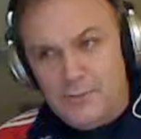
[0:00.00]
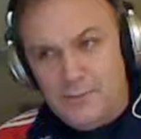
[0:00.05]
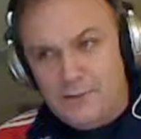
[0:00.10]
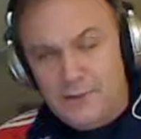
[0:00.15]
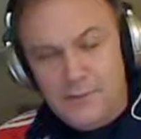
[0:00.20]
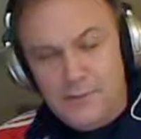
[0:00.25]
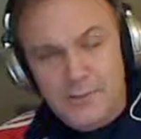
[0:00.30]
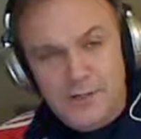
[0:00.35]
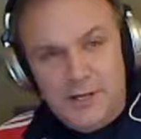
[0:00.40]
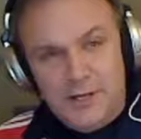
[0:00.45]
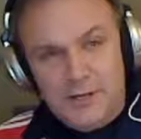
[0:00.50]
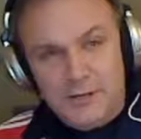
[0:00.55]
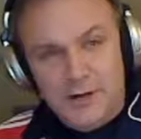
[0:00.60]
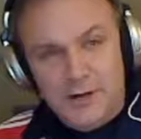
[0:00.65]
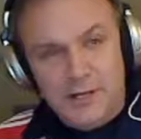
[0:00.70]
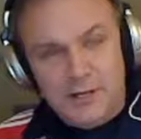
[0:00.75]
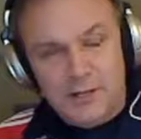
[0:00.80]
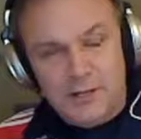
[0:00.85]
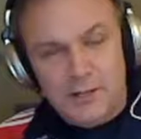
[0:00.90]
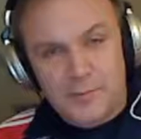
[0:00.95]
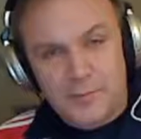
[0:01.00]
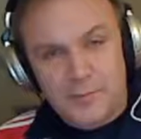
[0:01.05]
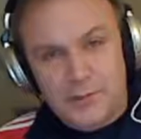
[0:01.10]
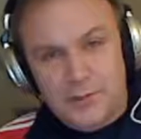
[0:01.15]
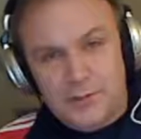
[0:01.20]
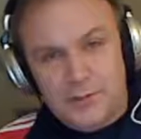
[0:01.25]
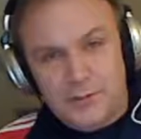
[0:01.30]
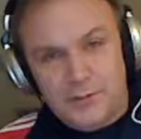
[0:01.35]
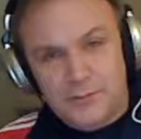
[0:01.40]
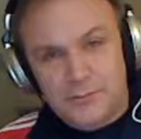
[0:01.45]
done Midnight Ride in a couple
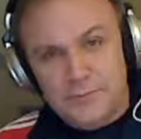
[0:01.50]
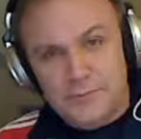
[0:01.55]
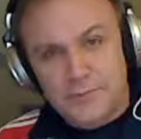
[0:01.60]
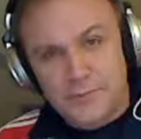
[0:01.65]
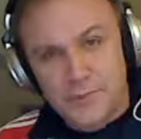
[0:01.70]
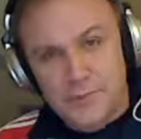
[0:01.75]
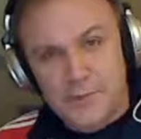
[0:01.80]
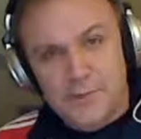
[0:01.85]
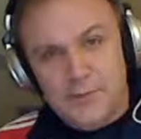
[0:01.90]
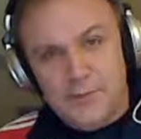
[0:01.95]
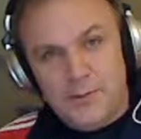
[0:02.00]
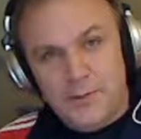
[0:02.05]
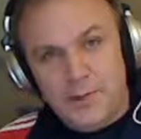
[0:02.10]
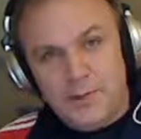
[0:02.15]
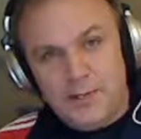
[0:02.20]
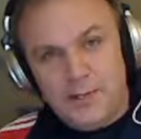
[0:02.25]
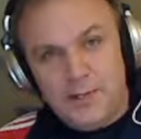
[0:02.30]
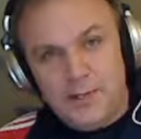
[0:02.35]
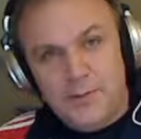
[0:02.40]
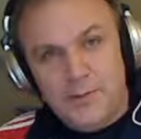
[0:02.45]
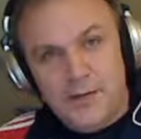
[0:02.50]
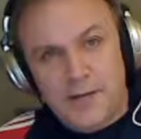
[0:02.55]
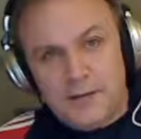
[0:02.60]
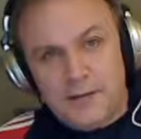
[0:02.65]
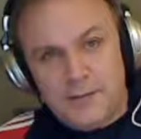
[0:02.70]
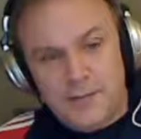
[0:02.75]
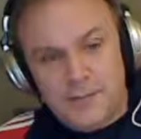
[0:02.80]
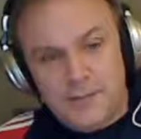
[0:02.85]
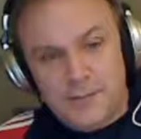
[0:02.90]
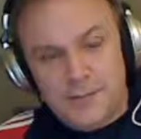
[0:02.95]
years. Maybe it'll make a comeback
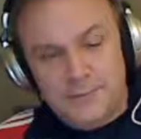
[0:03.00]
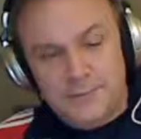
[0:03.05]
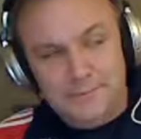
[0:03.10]
someday.